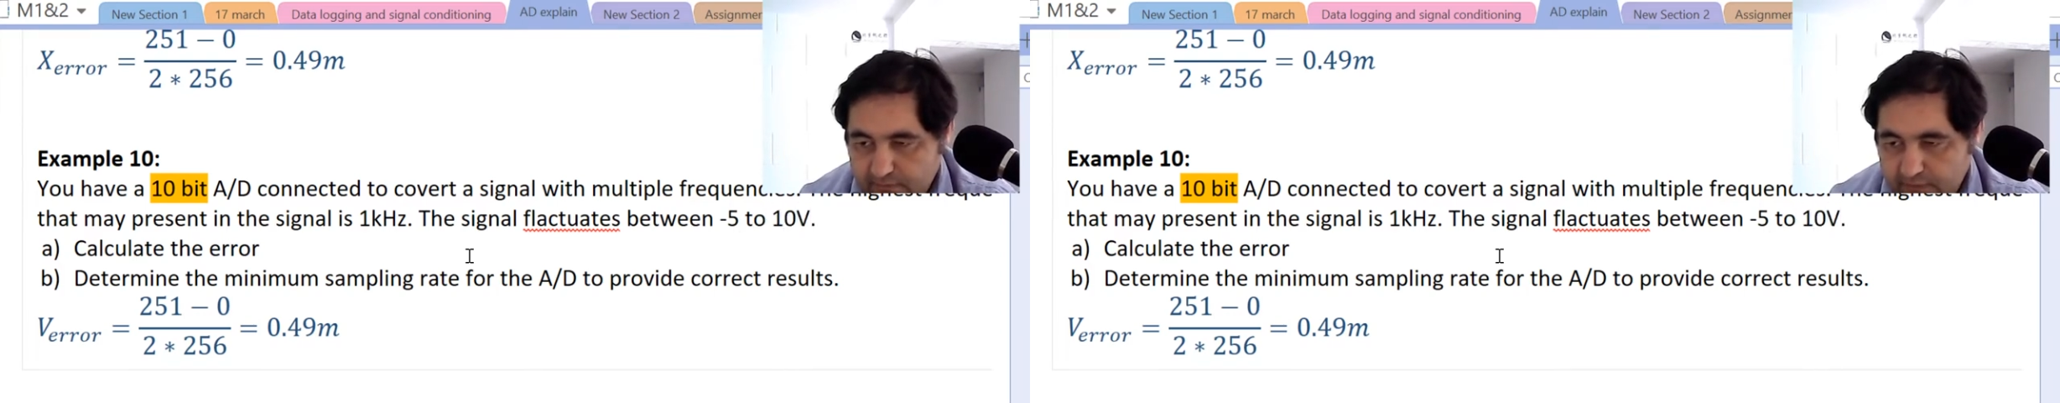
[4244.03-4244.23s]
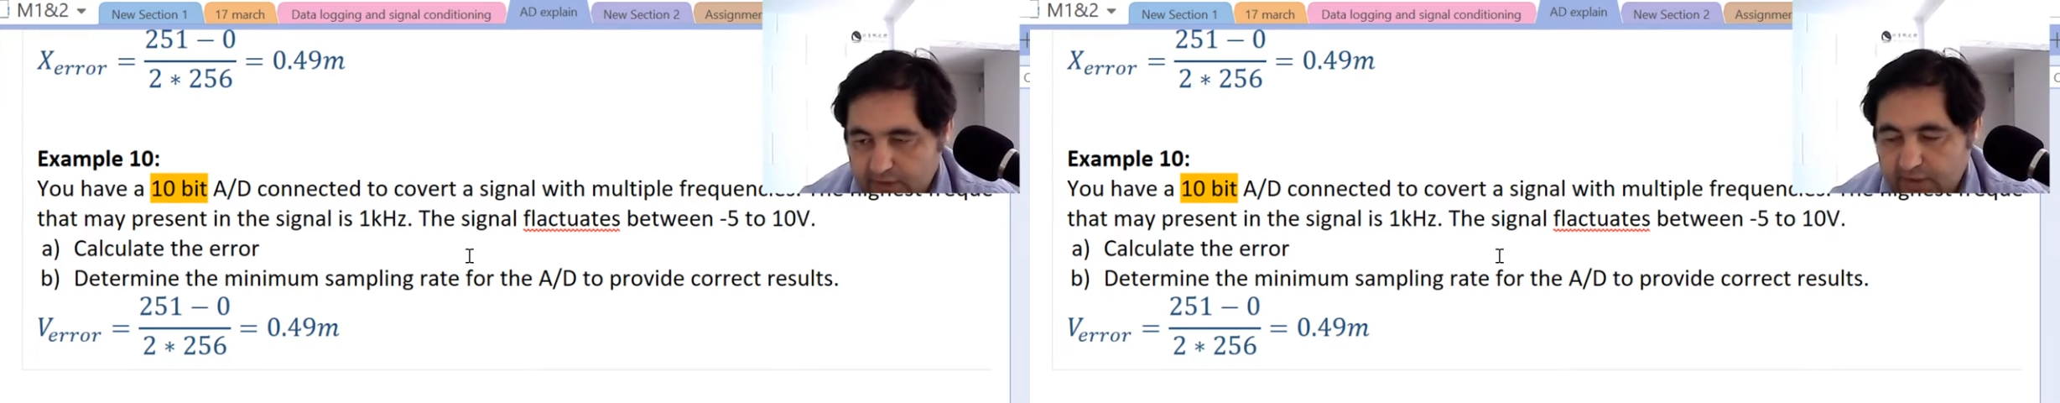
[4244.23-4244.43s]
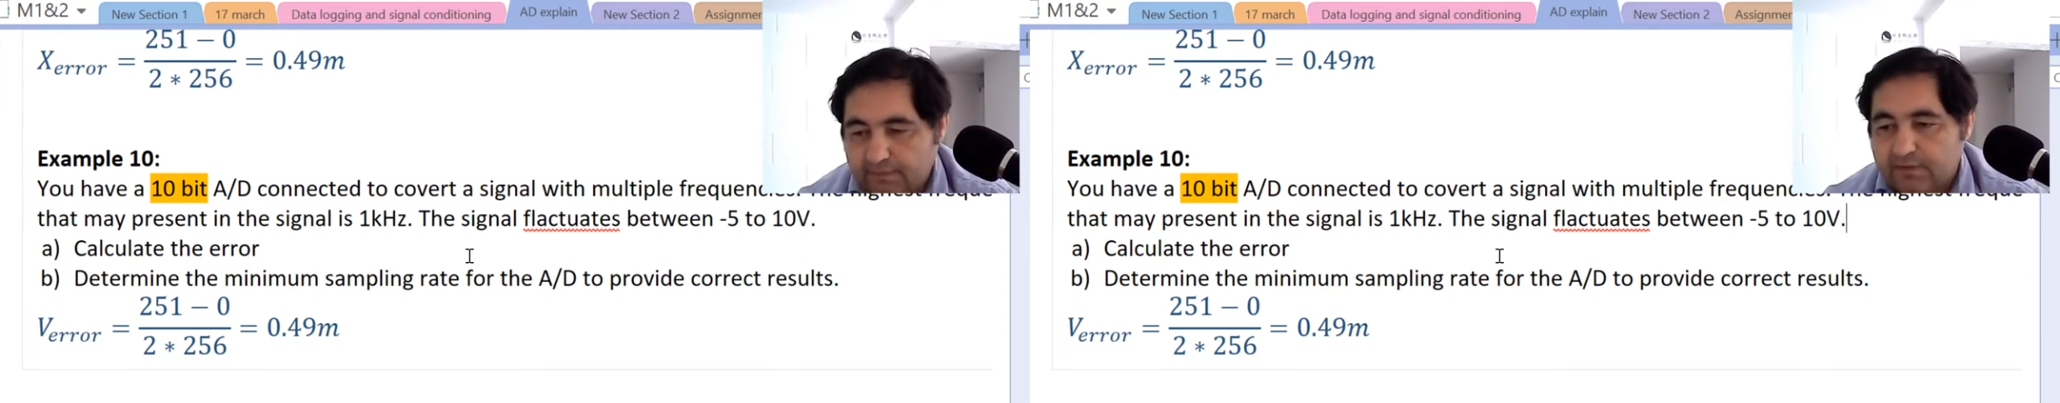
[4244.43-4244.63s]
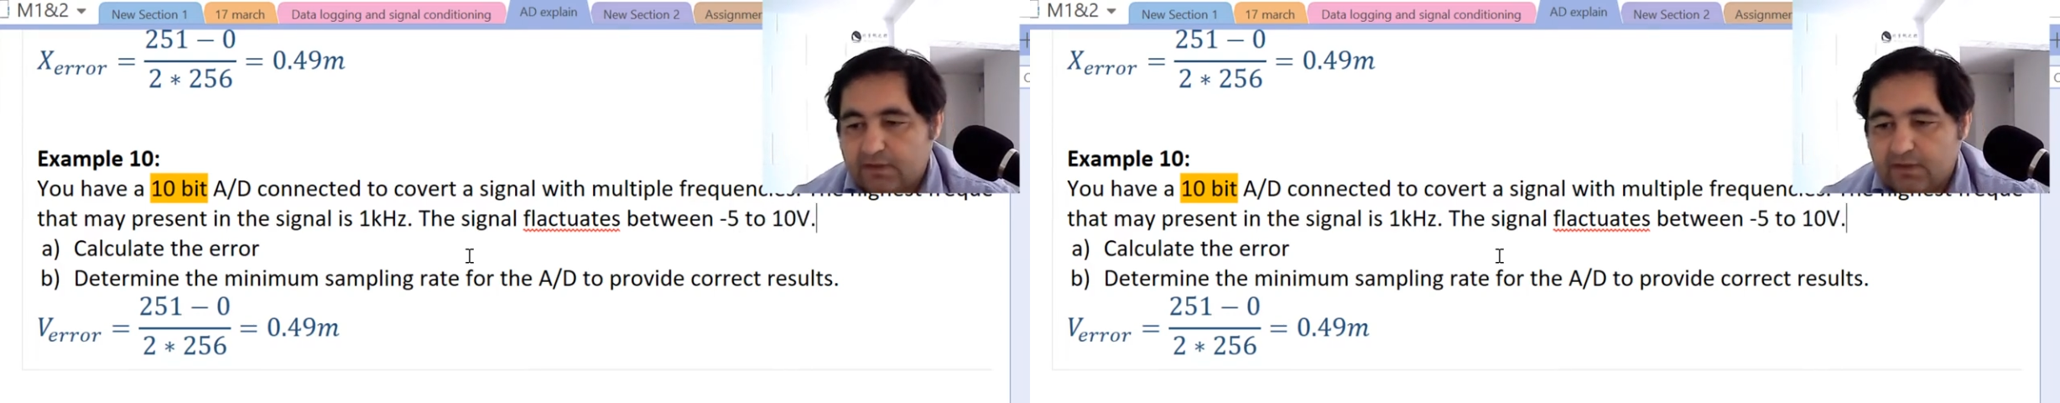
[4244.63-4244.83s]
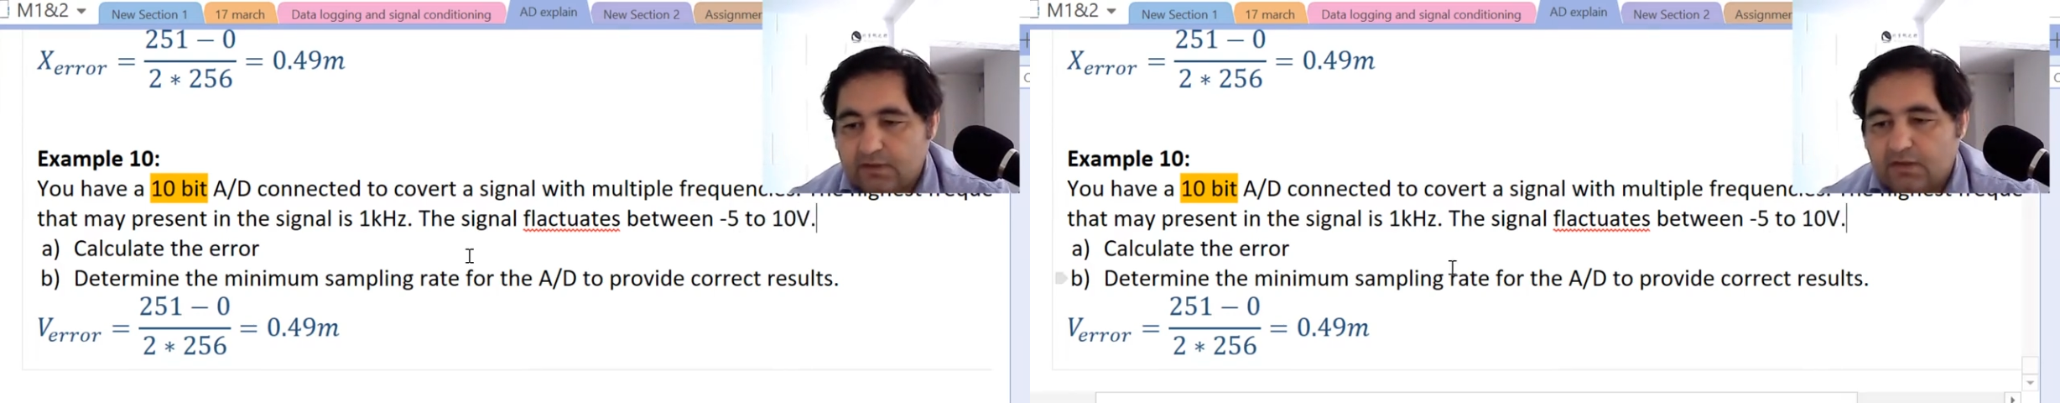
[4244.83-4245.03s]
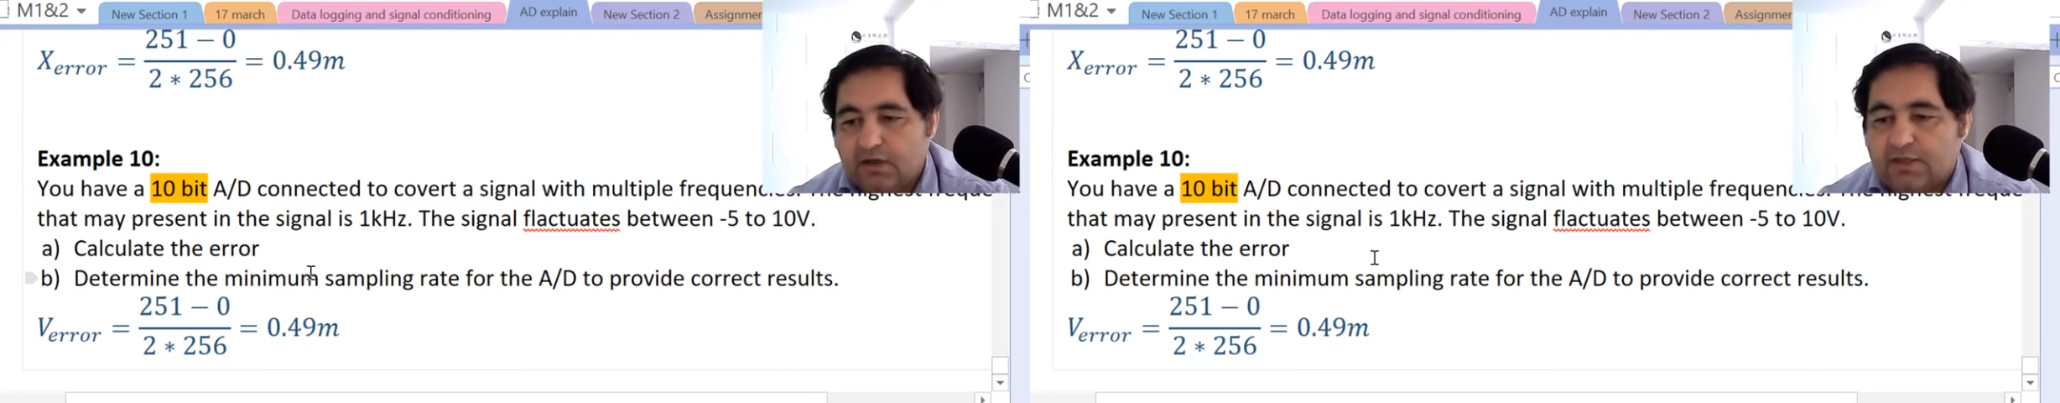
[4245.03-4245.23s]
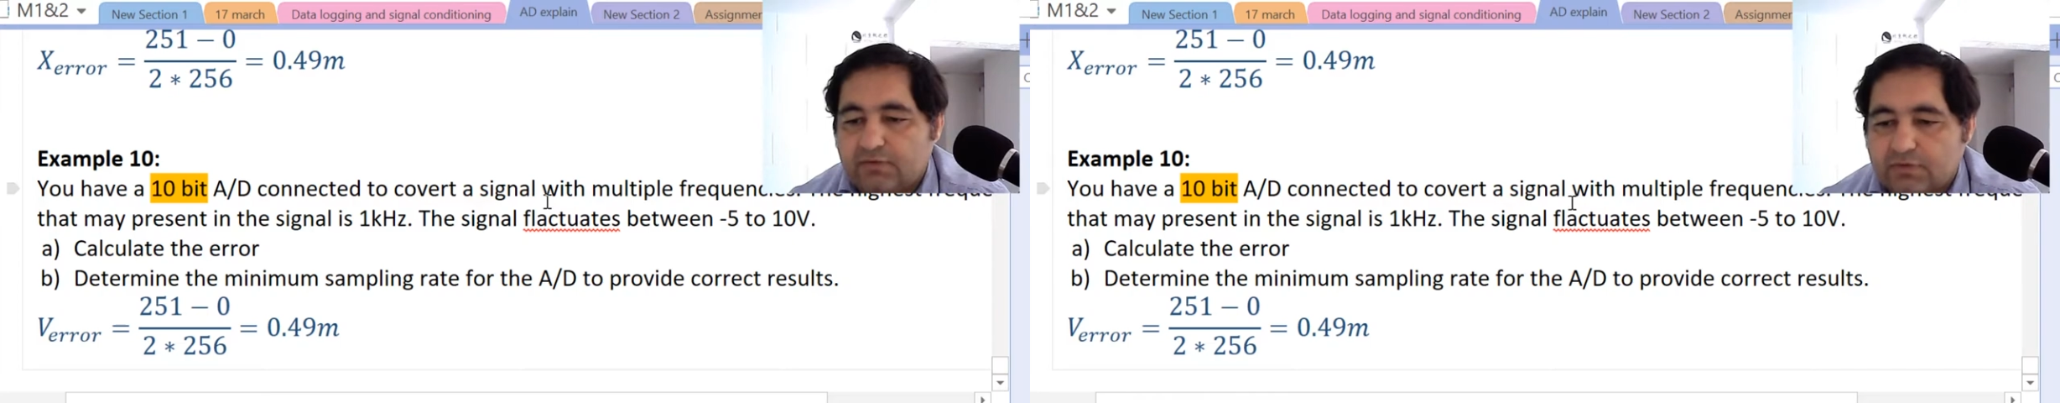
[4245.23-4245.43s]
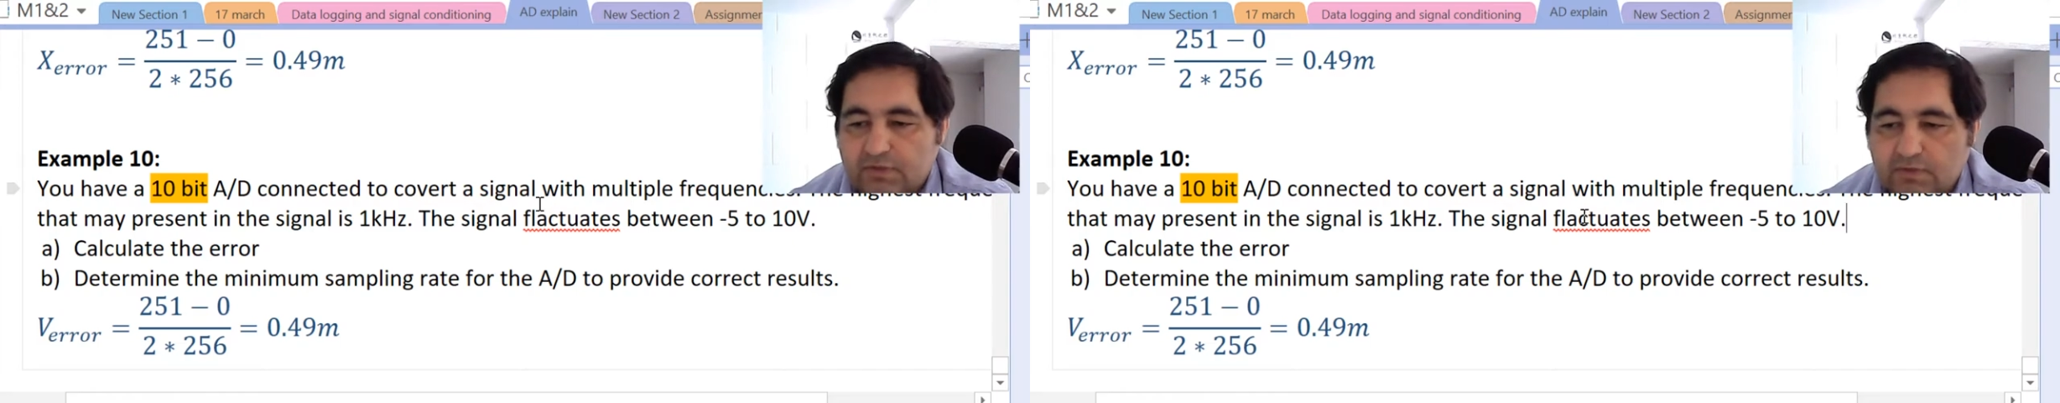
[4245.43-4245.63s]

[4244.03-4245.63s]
Okay, I didn't